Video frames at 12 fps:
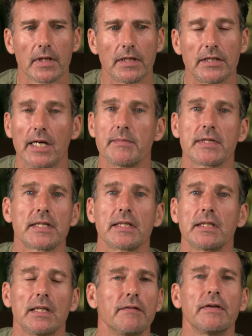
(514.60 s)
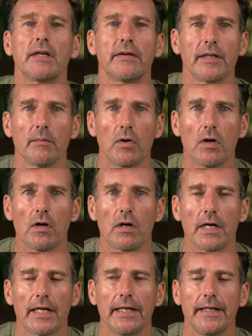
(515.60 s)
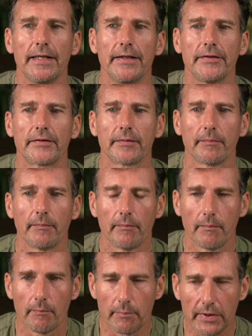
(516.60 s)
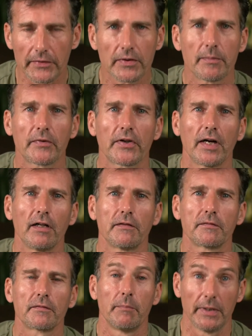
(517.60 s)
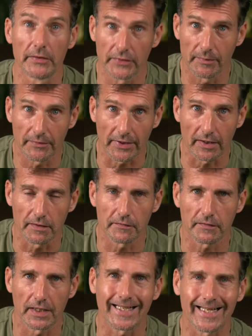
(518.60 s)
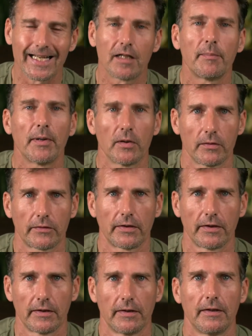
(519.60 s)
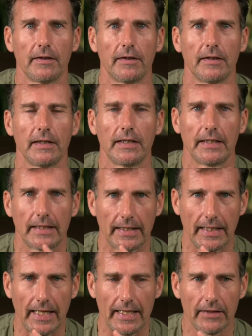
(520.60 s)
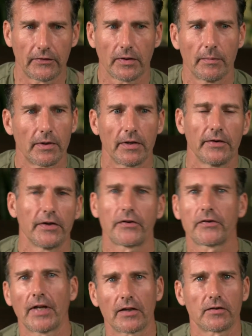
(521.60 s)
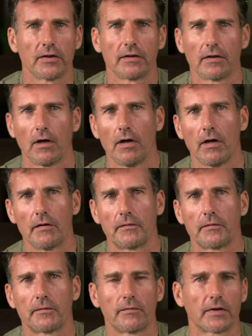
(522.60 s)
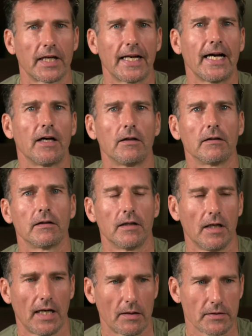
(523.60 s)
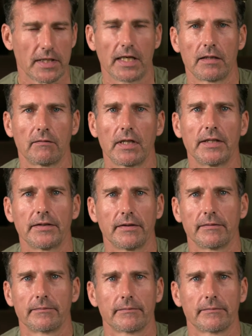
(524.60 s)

James doesn't live here anymore. He's built himself a canal boat, and he's somewhere on this section of canal outside of London.